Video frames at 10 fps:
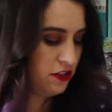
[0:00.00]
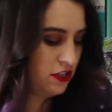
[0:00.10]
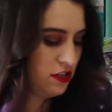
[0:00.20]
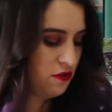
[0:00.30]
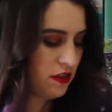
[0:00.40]

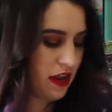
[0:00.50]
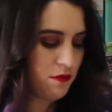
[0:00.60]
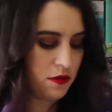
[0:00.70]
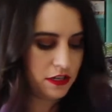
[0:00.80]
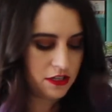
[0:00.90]
two that
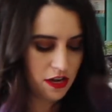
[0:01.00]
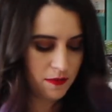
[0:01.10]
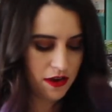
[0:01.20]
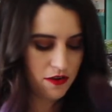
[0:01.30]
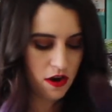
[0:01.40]
I want to talk
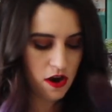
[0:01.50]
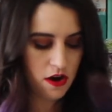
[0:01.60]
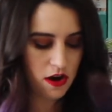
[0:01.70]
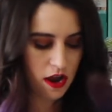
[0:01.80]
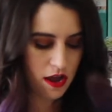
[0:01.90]
about
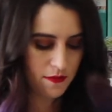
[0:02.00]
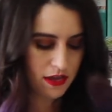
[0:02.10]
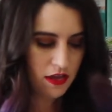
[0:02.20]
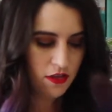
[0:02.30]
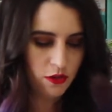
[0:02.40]
are
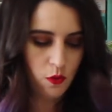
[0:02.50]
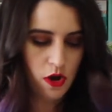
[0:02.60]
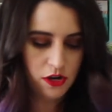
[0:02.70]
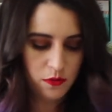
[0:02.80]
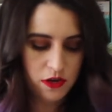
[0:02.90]
The
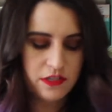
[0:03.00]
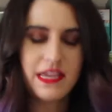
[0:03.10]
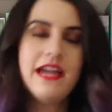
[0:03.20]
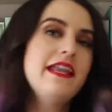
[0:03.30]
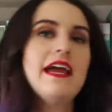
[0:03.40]
Waterworks
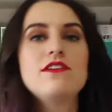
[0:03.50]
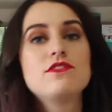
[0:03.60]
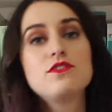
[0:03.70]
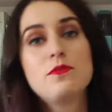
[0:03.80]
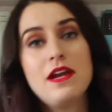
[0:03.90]
and
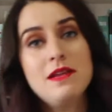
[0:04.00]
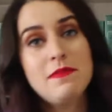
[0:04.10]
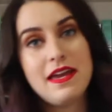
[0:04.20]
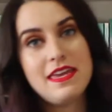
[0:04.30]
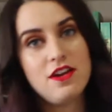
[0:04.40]
Andrew's Brain
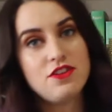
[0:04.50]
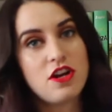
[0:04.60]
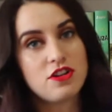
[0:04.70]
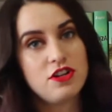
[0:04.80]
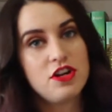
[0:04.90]
by E.L.
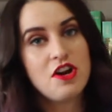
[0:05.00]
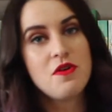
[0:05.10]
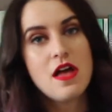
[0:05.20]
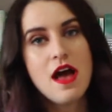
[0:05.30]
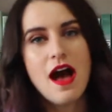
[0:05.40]

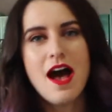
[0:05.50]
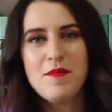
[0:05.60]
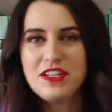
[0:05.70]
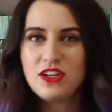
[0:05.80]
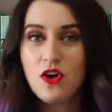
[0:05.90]
Doctorow.
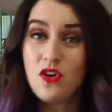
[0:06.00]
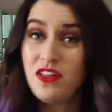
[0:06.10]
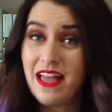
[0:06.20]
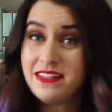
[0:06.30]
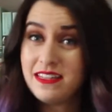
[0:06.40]
I took a whole
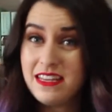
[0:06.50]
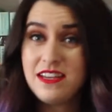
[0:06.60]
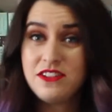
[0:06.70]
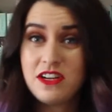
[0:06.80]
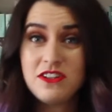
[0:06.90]
class on
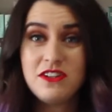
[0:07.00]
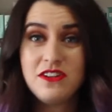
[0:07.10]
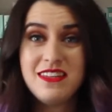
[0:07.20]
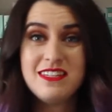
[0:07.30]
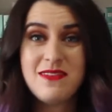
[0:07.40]
E.L.
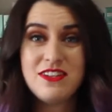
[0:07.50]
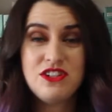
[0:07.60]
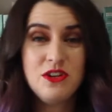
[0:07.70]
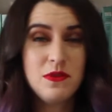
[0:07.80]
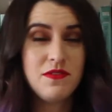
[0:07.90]
Doctorow this
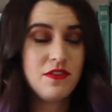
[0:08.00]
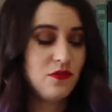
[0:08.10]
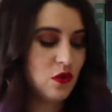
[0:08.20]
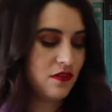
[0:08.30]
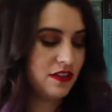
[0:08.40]
semester. We read
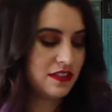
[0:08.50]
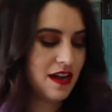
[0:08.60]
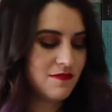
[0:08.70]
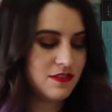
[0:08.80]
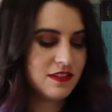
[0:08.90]
4 of his
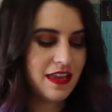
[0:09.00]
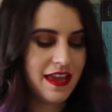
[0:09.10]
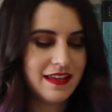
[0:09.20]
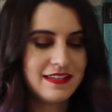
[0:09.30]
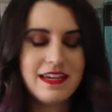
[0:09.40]
novels,
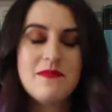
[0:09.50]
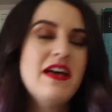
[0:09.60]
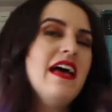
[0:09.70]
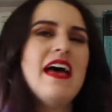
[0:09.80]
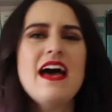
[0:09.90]
and
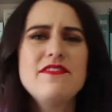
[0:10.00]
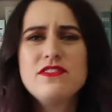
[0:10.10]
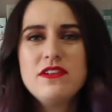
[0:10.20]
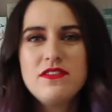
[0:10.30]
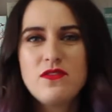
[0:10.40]

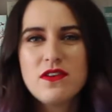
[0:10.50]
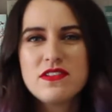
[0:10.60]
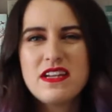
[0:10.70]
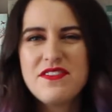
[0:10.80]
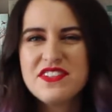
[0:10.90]
after reading 4 of
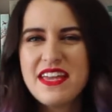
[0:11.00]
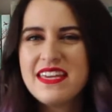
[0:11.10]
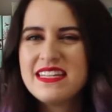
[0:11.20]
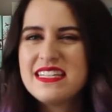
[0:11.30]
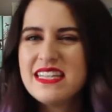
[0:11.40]
his novels, I
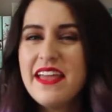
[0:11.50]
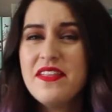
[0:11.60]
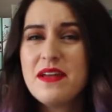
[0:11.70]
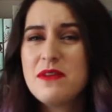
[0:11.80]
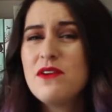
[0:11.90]
can say
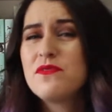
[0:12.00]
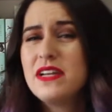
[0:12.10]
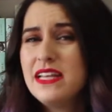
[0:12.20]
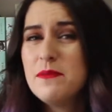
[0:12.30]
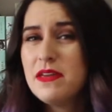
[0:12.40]
that I'm not
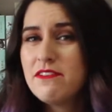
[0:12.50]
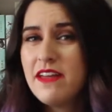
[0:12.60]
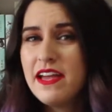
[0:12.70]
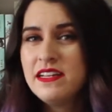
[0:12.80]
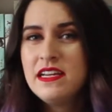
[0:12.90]
really a big
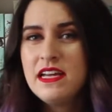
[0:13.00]
fan.